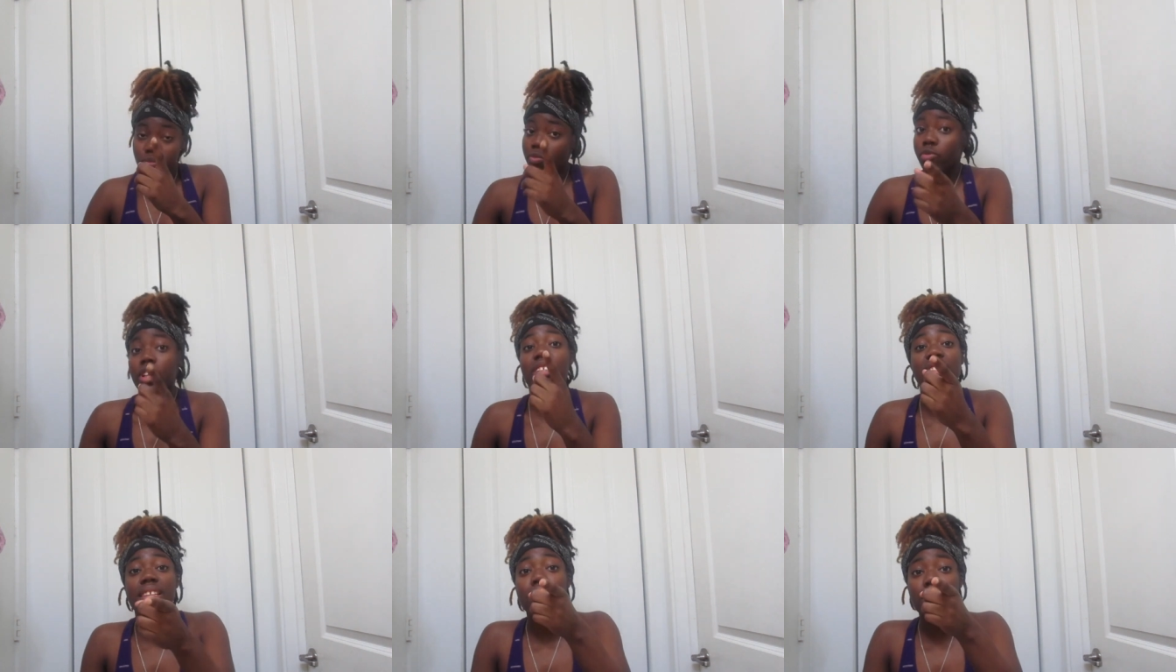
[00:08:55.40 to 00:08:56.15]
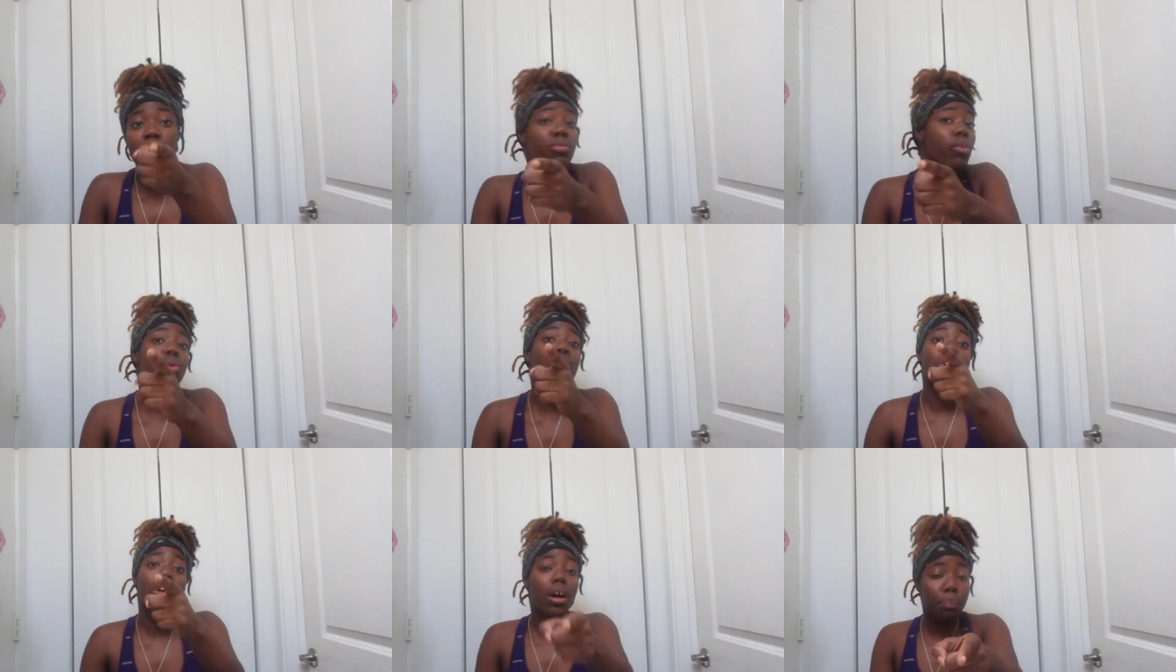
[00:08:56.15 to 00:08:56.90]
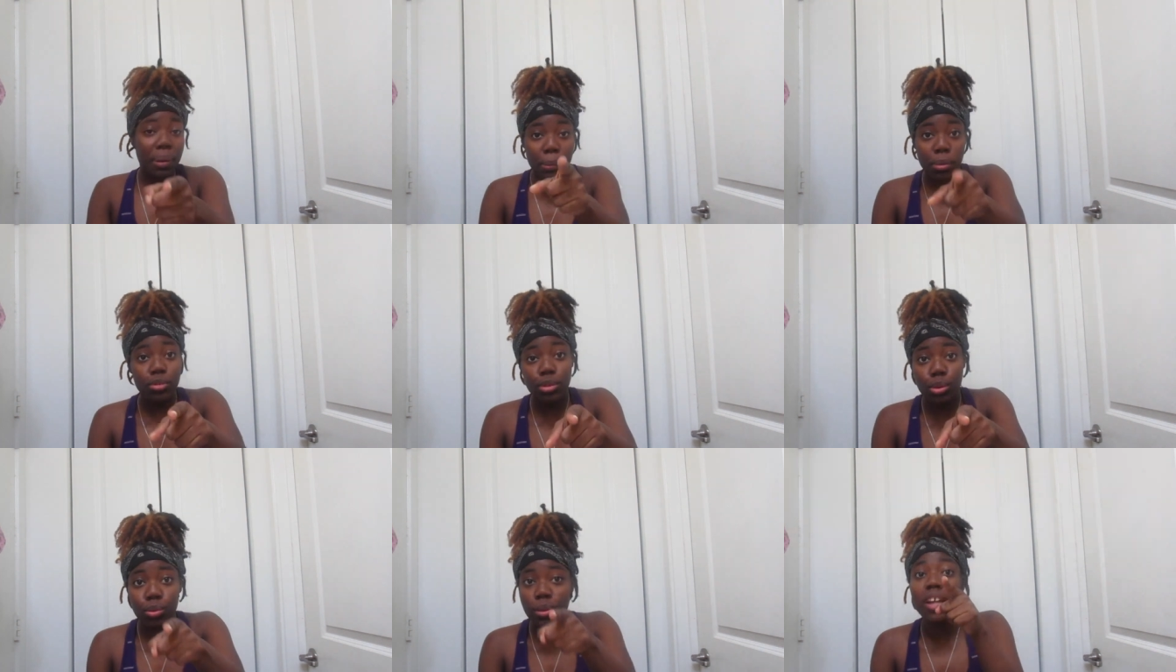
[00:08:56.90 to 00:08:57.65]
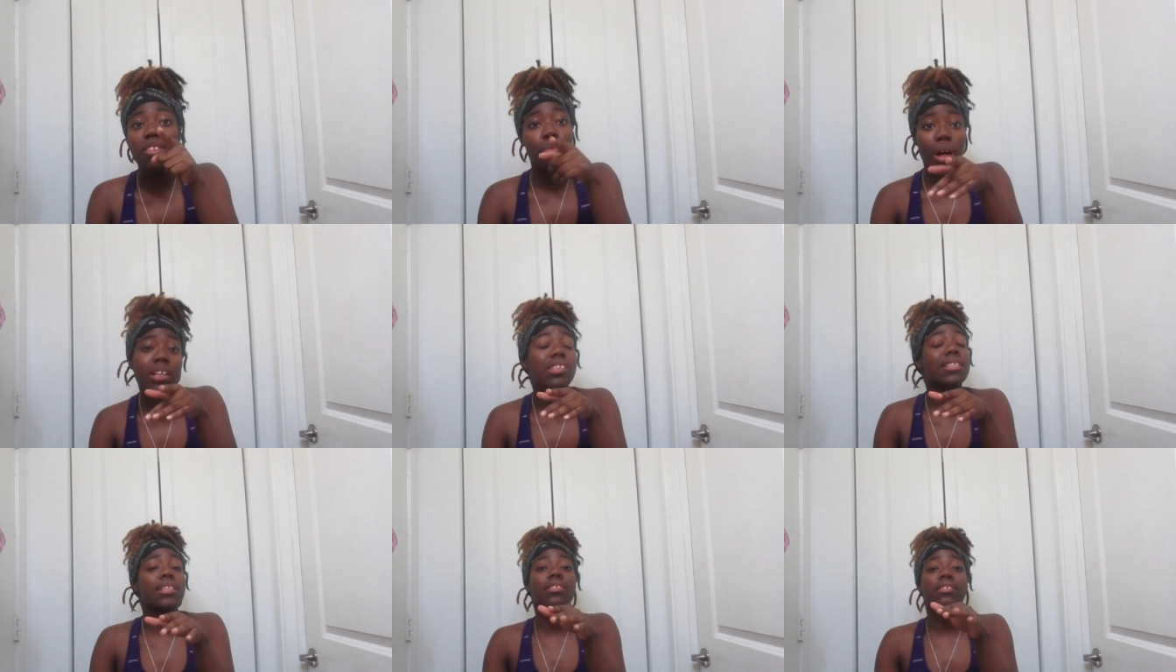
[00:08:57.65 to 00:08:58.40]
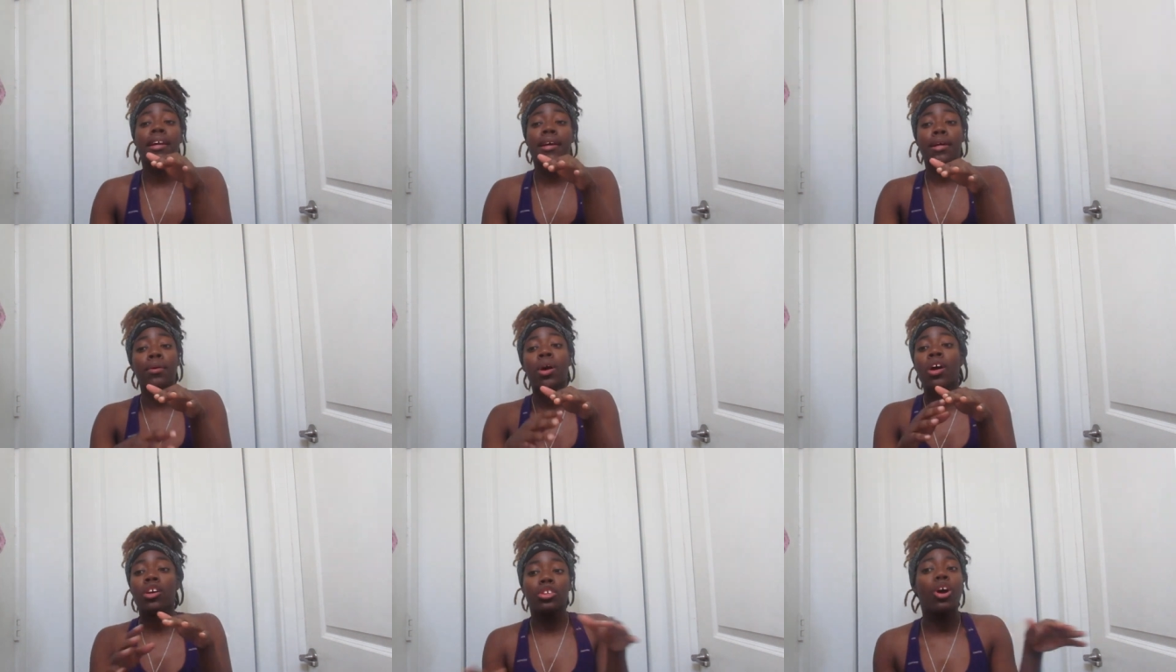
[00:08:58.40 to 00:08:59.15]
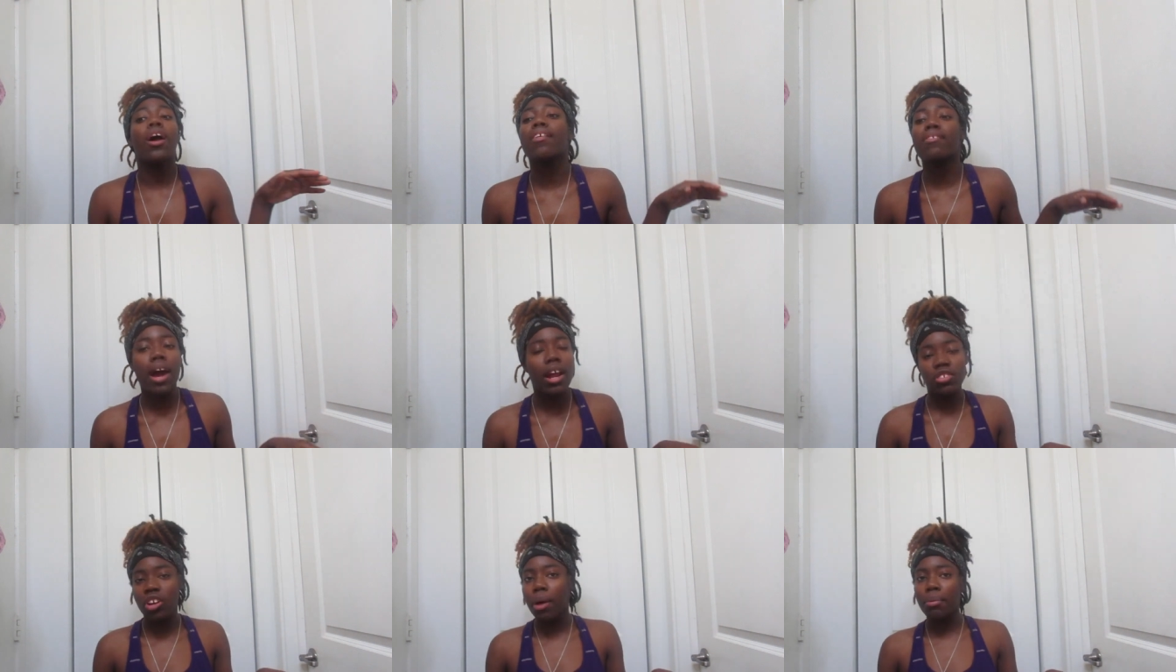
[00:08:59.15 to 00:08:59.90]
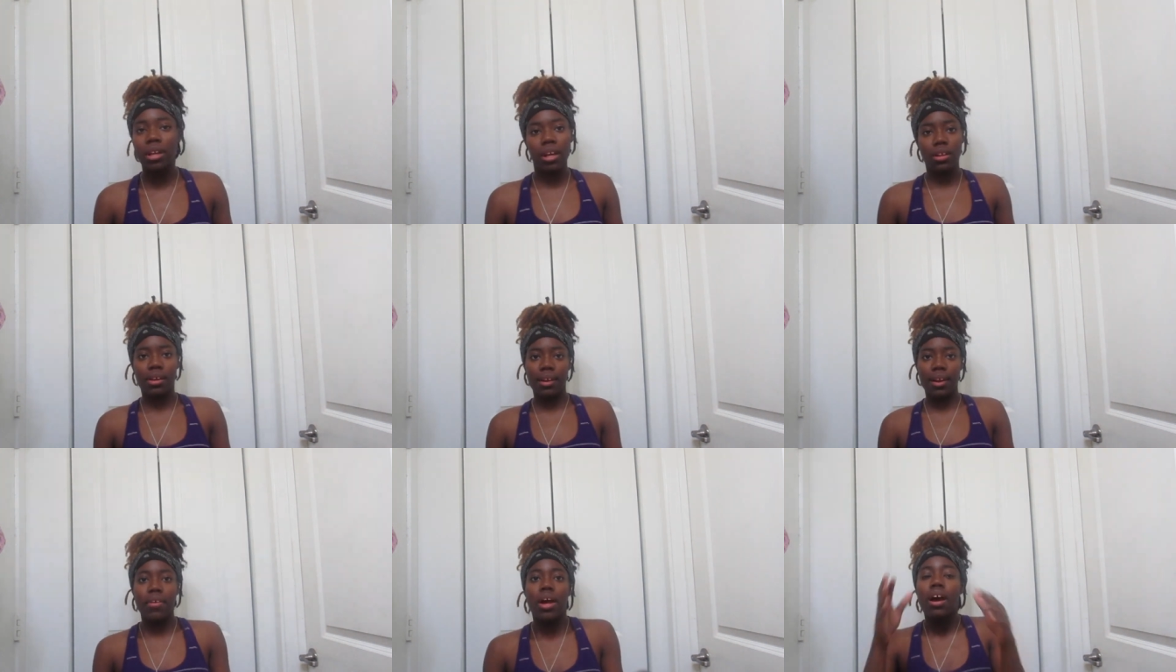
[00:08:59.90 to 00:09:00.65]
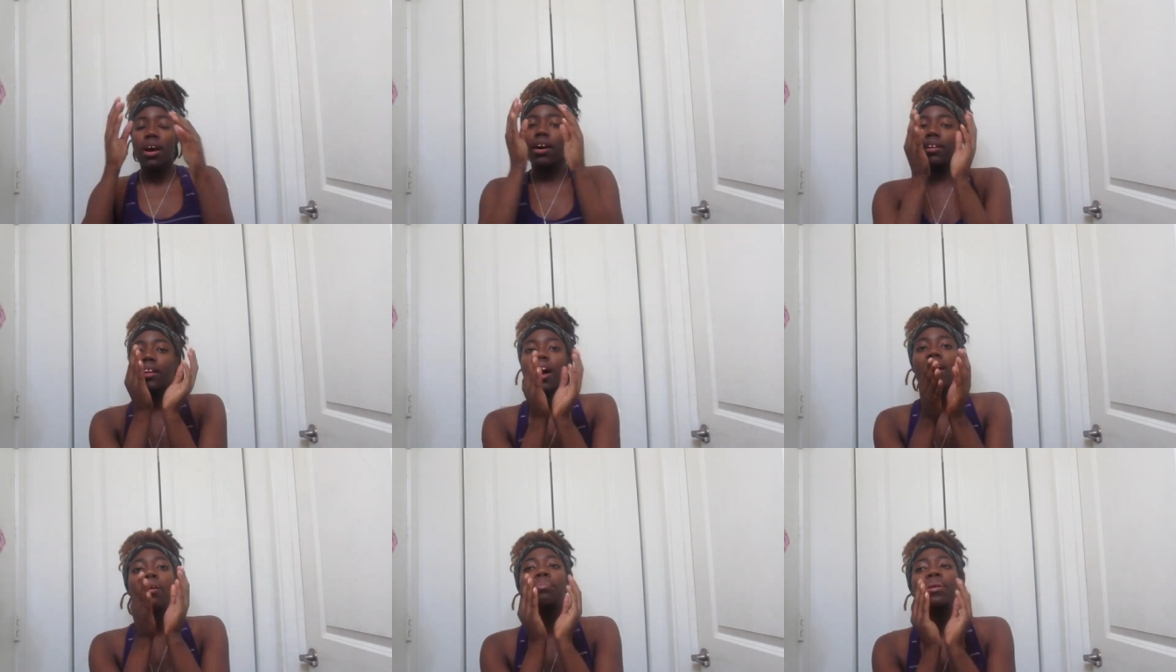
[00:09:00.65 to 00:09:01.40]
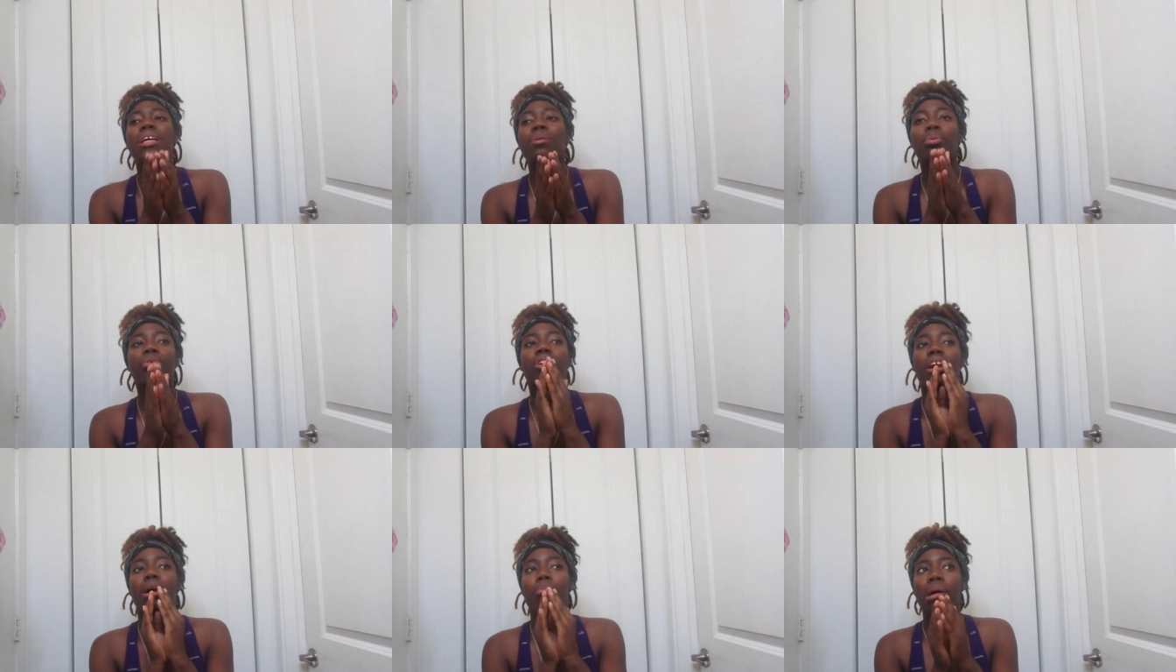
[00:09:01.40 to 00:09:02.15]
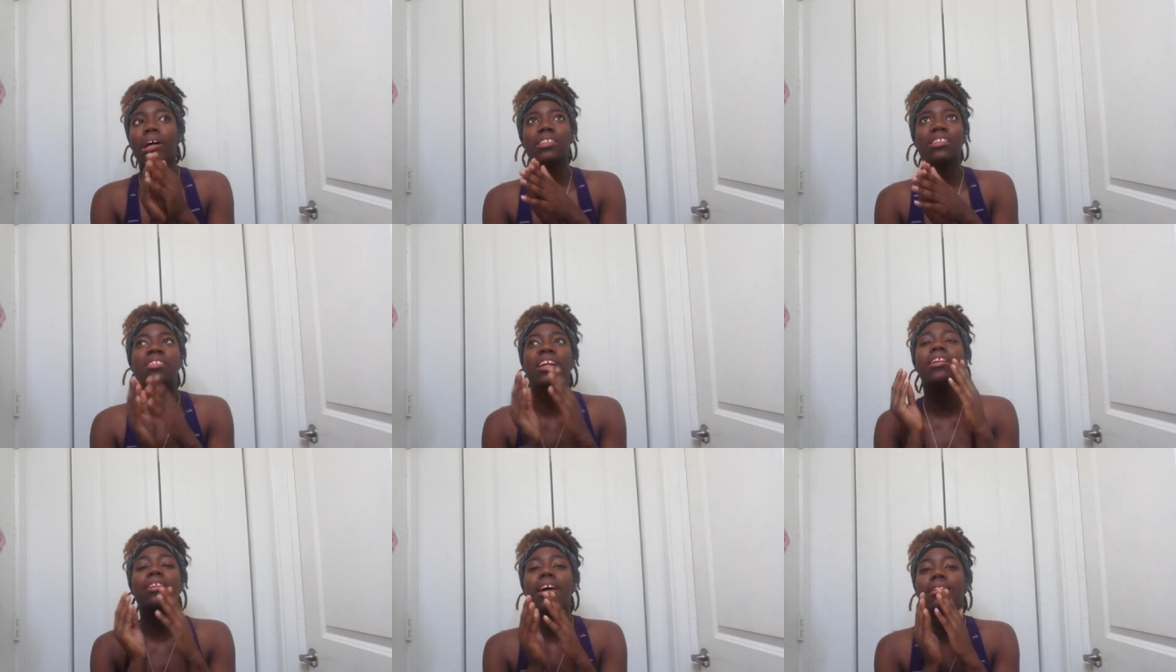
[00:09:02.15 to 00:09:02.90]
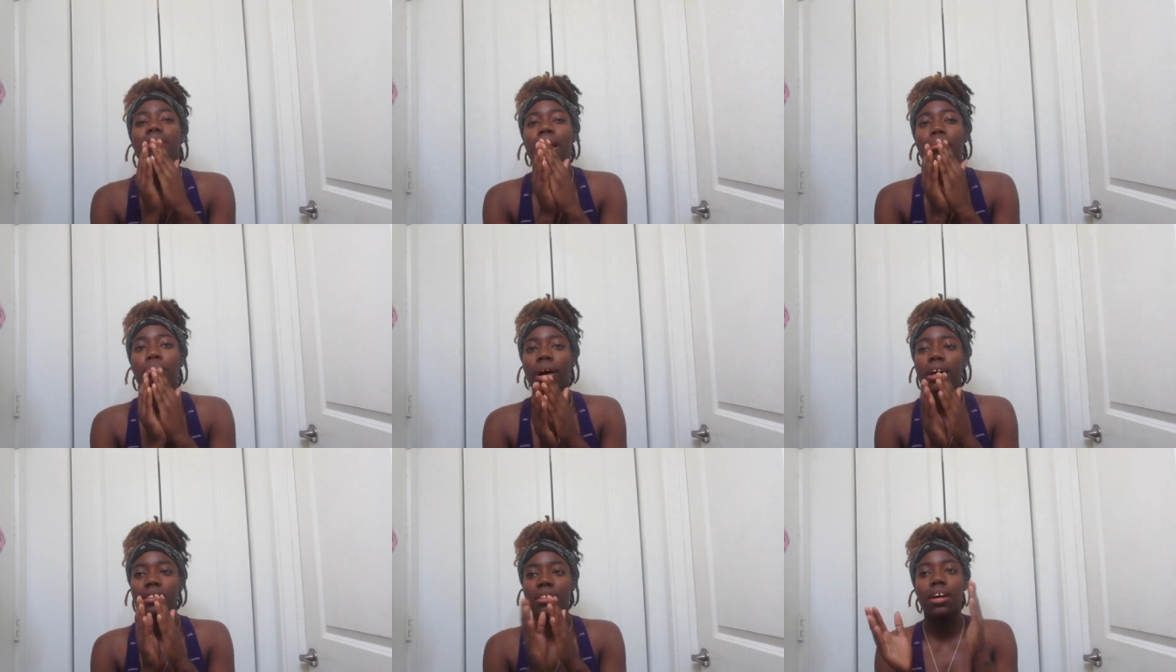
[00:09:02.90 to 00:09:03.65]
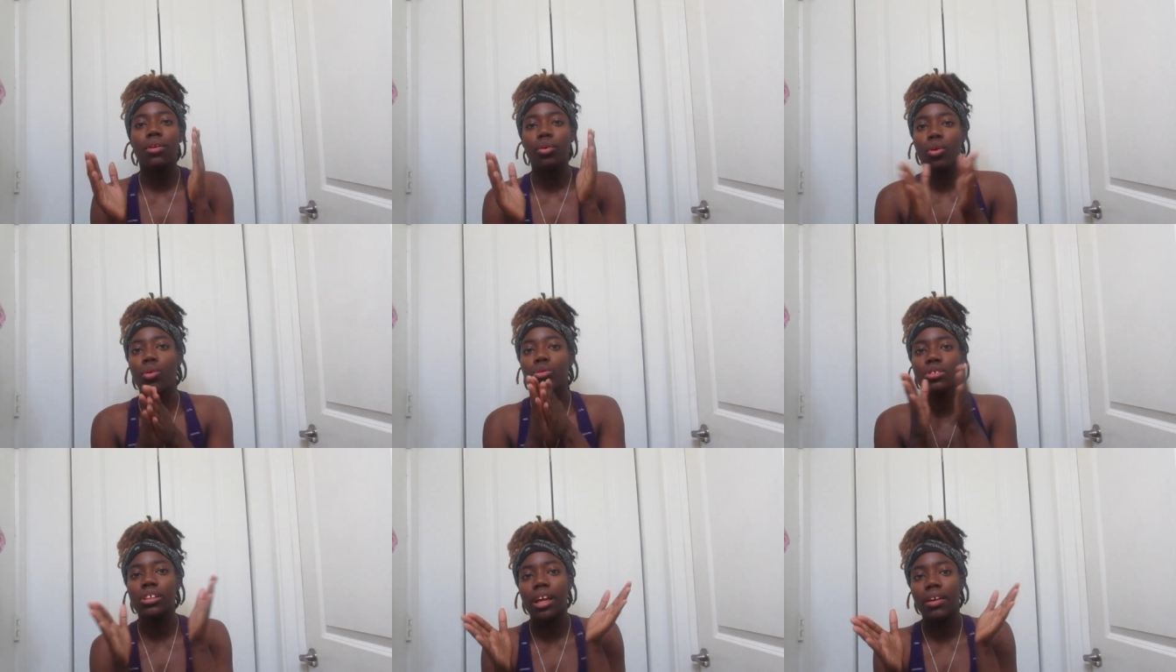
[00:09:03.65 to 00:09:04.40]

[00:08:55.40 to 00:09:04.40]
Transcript: this is this is for you young people too that's watching this and y'all never had a job a day in y'all life. A lot of people that are bosses, they let that boss title go to their